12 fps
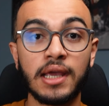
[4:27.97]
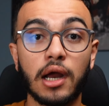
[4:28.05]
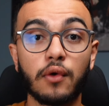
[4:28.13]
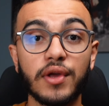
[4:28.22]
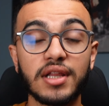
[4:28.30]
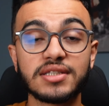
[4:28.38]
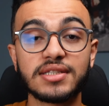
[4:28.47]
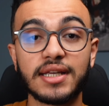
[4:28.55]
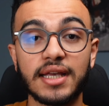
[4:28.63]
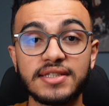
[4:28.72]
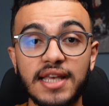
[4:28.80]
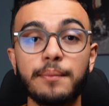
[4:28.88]
A realistic
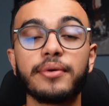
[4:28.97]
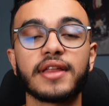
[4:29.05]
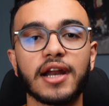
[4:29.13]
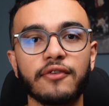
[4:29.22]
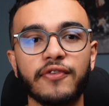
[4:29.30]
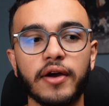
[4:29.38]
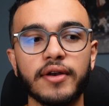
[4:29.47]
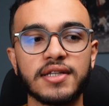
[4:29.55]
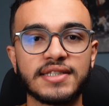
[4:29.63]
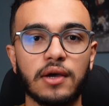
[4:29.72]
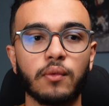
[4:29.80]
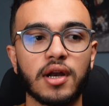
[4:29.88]
example that I found
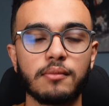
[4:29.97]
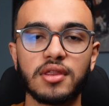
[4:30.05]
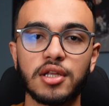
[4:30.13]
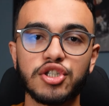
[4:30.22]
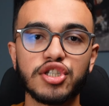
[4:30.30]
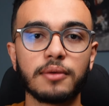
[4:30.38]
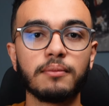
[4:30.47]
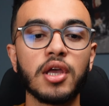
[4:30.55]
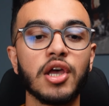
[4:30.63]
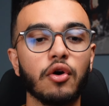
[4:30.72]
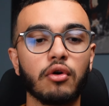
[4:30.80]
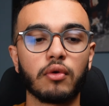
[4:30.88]
is that when I'm in the gym
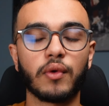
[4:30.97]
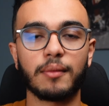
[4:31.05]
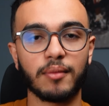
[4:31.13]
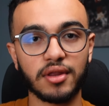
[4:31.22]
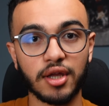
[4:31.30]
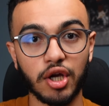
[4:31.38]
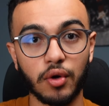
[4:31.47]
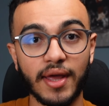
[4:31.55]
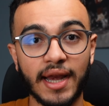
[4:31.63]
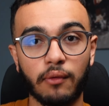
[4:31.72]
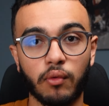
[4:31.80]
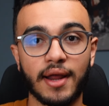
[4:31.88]
or when I'm on the go
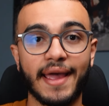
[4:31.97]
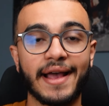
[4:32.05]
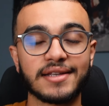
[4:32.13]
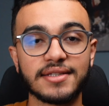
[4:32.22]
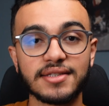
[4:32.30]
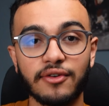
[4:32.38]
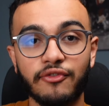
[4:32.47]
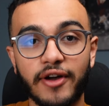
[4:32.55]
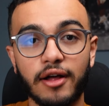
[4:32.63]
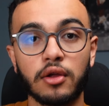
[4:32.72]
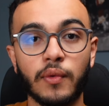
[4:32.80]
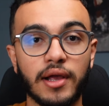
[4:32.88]
and I want to access a
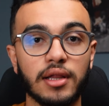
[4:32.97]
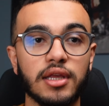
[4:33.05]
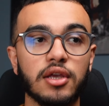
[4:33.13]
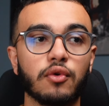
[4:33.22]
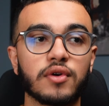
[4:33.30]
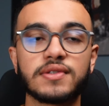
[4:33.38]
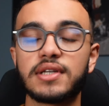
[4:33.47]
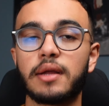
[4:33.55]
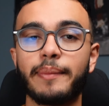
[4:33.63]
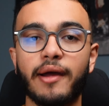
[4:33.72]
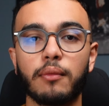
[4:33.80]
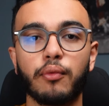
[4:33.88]
file quickly, or send a
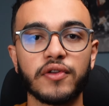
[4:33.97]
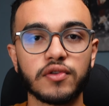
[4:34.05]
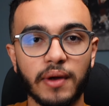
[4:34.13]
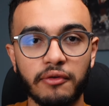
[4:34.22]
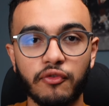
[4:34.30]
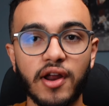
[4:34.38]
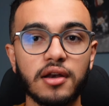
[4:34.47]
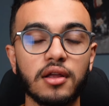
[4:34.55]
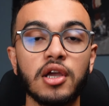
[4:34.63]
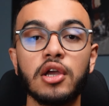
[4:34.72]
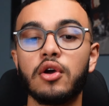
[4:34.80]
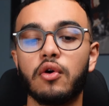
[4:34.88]
PowerPoint to my friend,
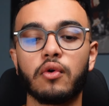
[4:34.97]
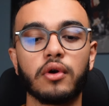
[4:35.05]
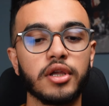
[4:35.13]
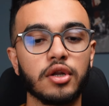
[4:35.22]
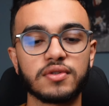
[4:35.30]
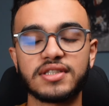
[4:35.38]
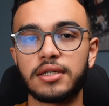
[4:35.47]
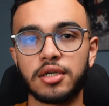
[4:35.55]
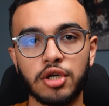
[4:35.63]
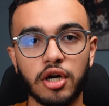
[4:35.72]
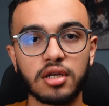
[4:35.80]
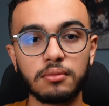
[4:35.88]
or send a
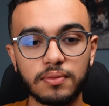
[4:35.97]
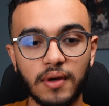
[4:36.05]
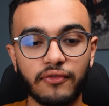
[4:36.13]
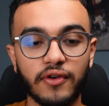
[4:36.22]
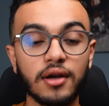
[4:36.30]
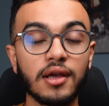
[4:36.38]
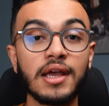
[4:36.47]
document to my friend,